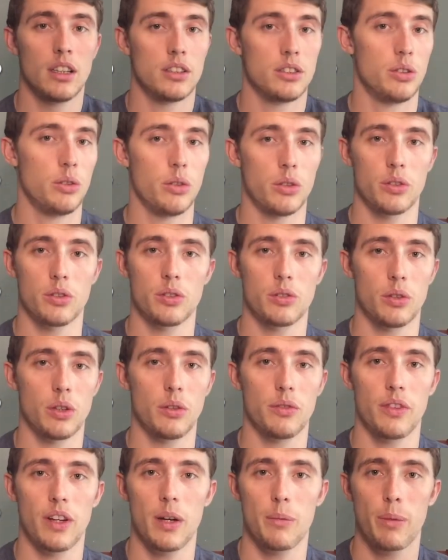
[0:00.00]

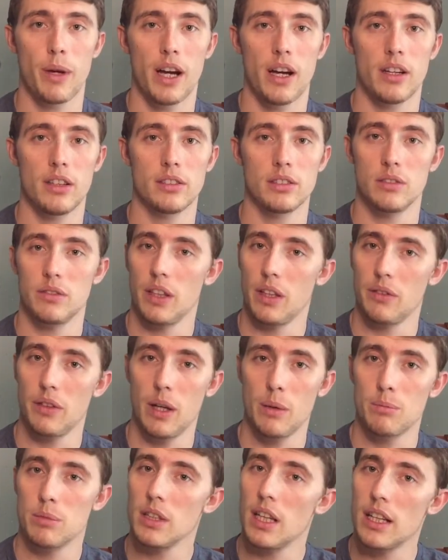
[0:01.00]
225 pounds of 8
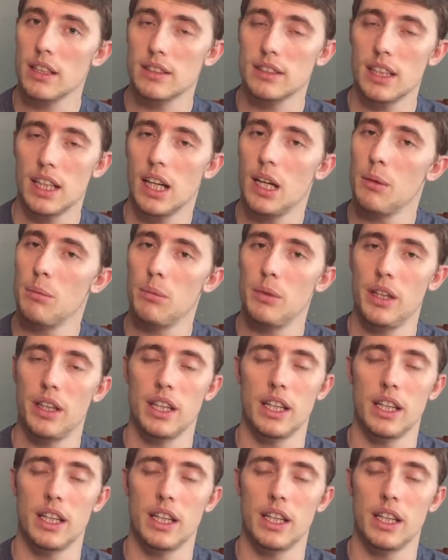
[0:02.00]
reps last time.